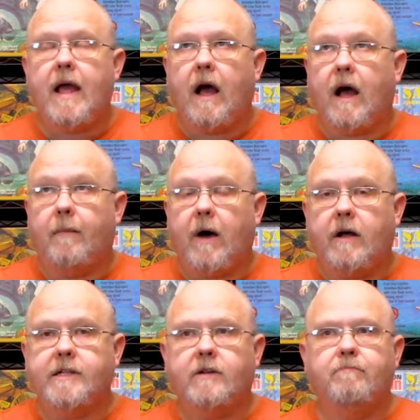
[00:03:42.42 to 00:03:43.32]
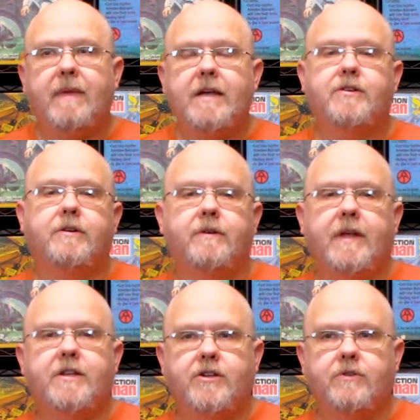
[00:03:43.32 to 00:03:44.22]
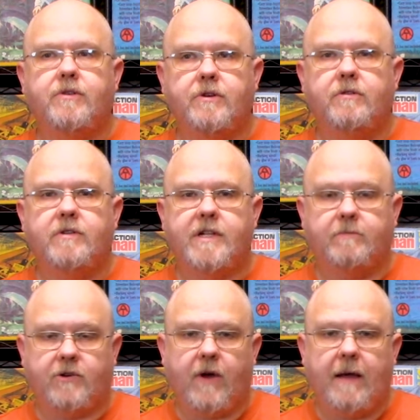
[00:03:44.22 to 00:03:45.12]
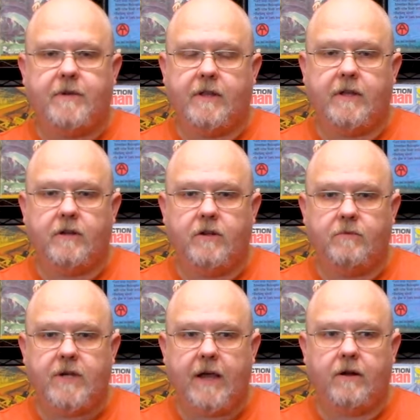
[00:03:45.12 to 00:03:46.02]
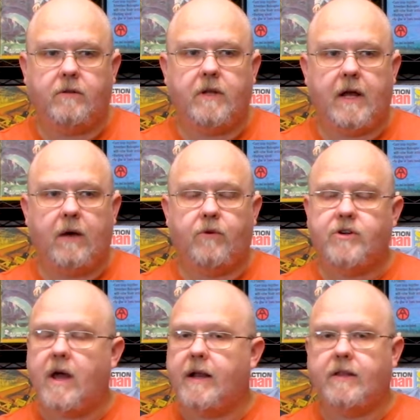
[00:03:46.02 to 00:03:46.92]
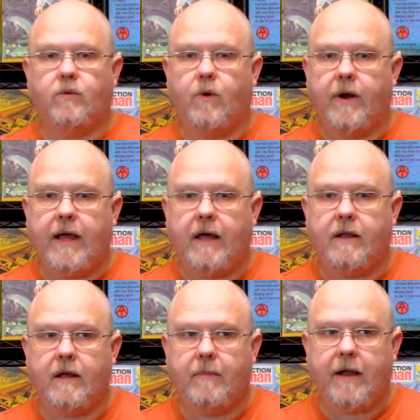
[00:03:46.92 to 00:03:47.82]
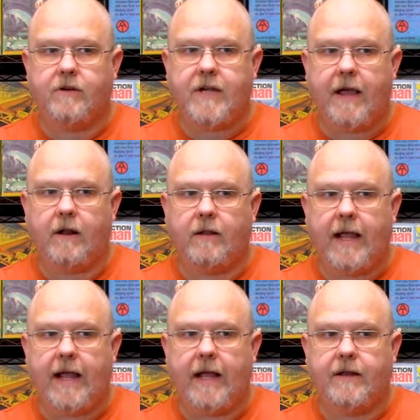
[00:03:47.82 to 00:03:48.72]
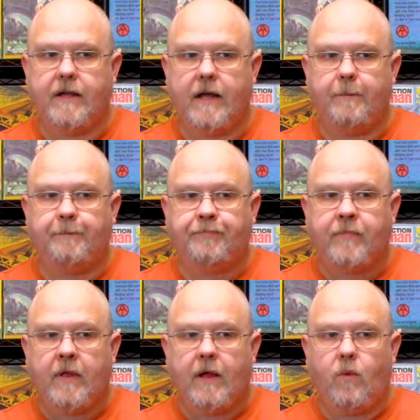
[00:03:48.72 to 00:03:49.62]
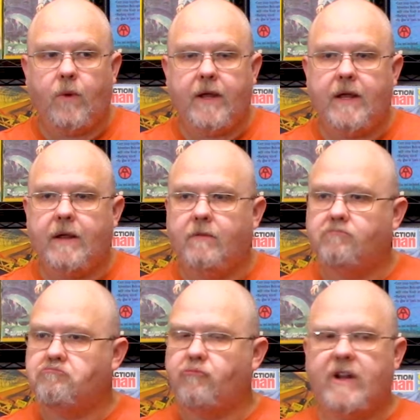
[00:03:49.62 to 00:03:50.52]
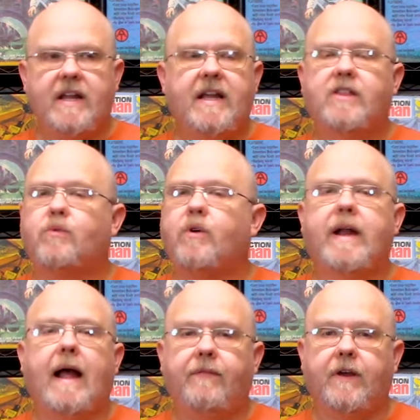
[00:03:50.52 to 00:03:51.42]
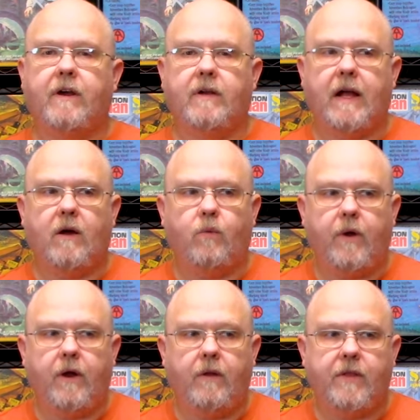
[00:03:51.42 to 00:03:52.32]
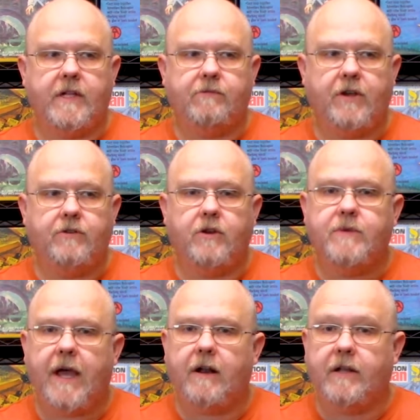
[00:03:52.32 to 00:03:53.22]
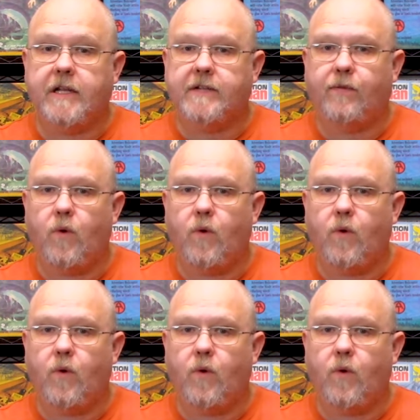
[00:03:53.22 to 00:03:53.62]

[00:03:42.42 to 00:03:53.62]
Also, make sure that you do subscribe to the YouTube channel. We're trying to get the word out about our channel, and we need to get the word out there. This YouTube channel is